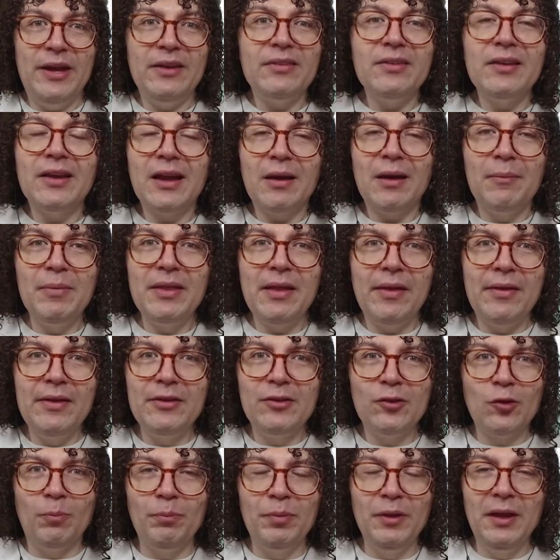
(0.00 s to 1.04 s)
It can be that it's
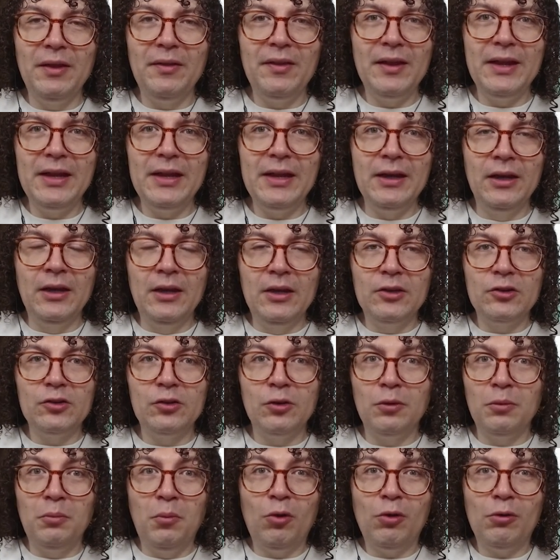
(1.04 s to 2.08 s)
completely so
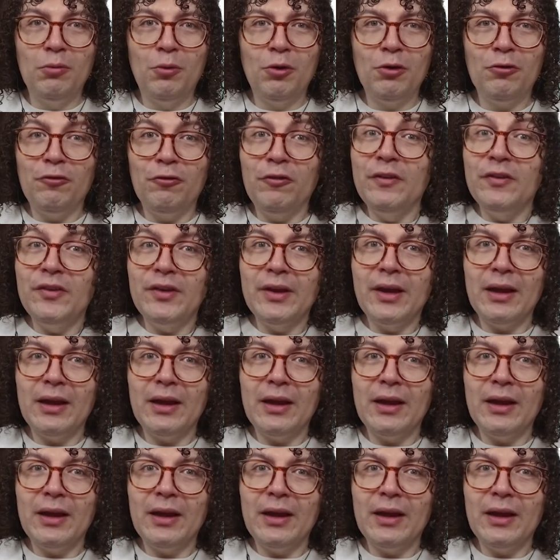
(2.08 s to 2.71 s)
more physical.